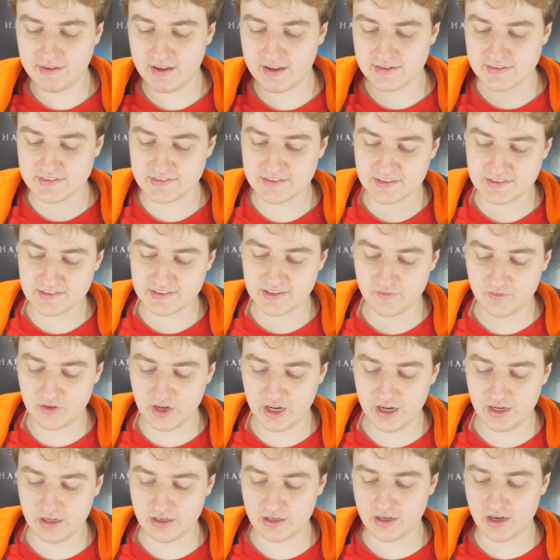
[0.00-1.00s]
and 6, 7,
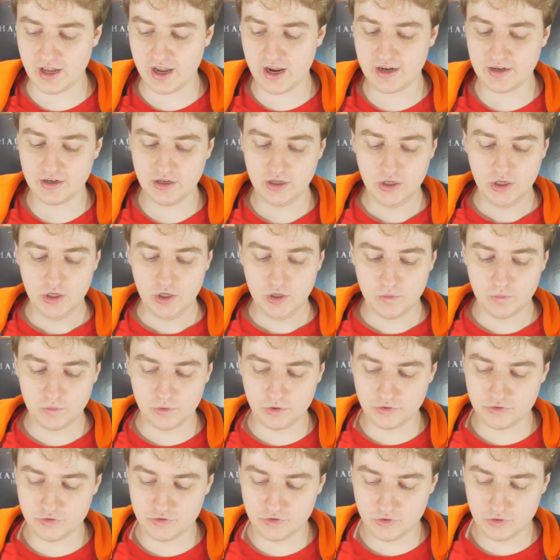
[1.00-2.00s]
8, and 9
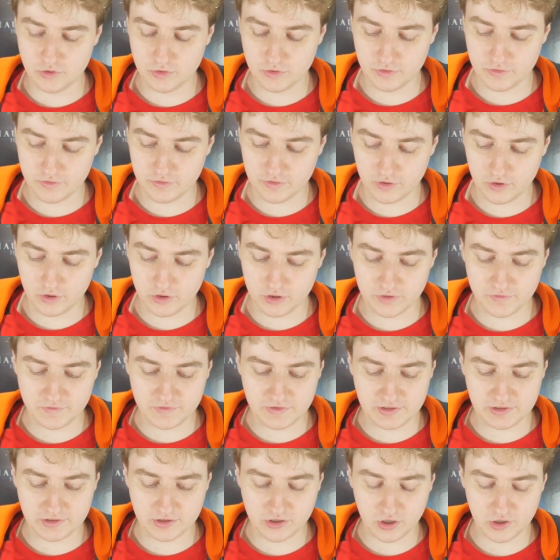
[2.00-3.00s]
will do all of
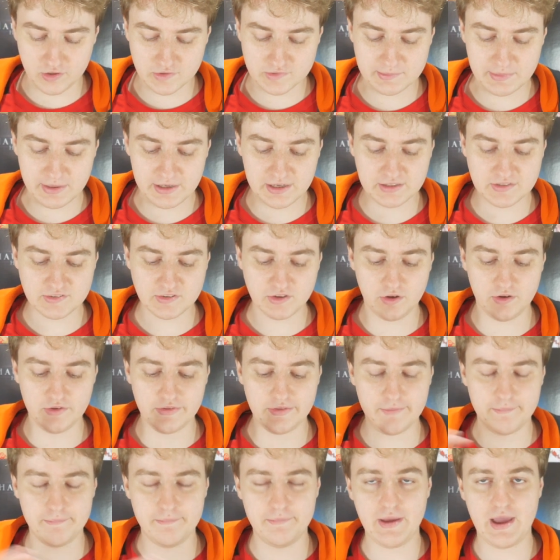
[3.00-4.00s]
the cosmetics on
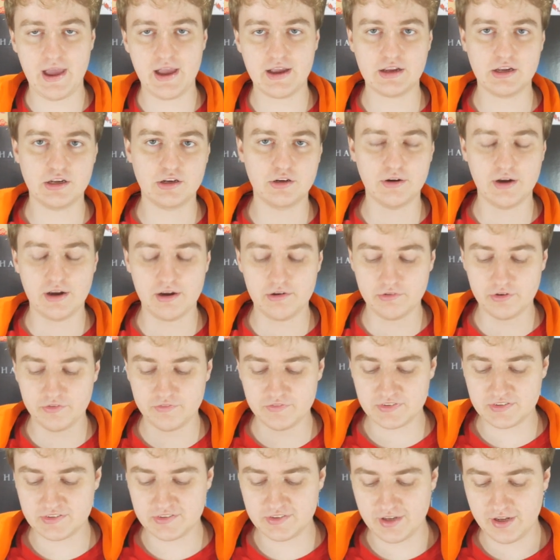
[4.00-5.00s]
the background of
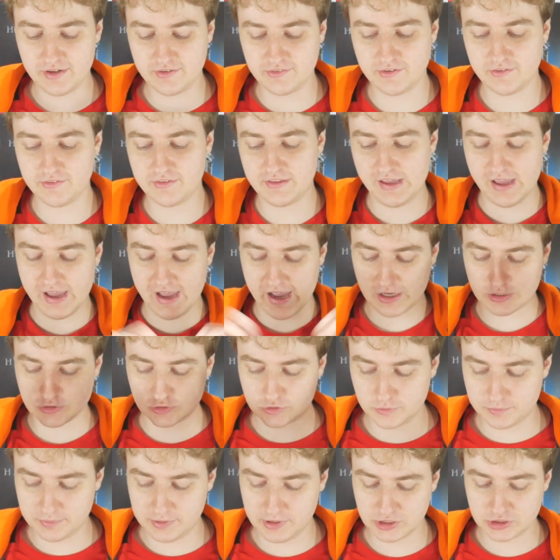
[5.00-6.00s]
the set, the
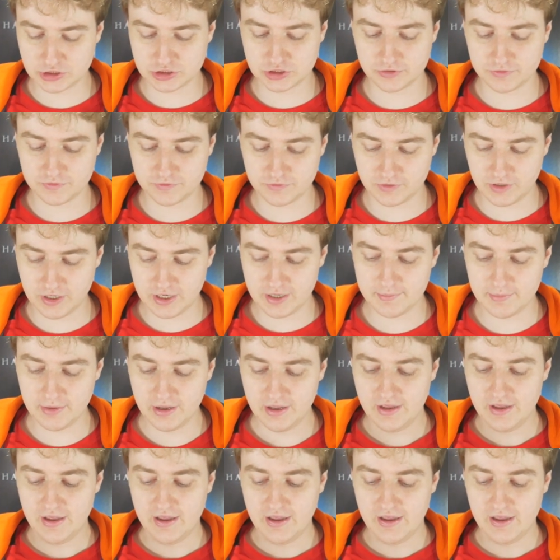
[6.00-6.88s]
actual picture frame,